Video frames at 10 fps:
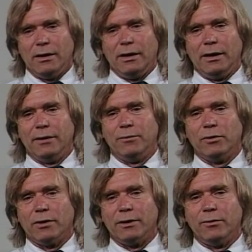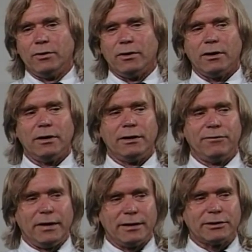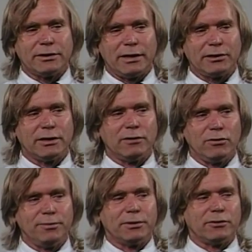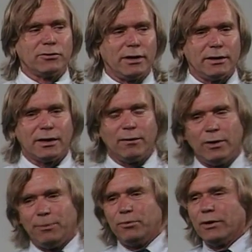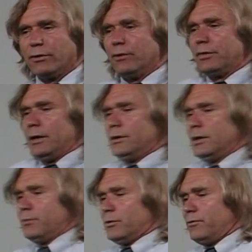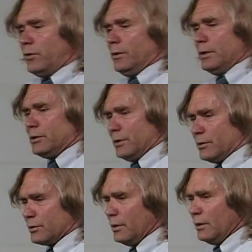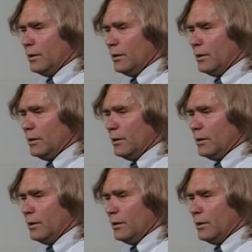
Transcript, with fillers: And more advanced testing groups are trying to come up with authentic performances.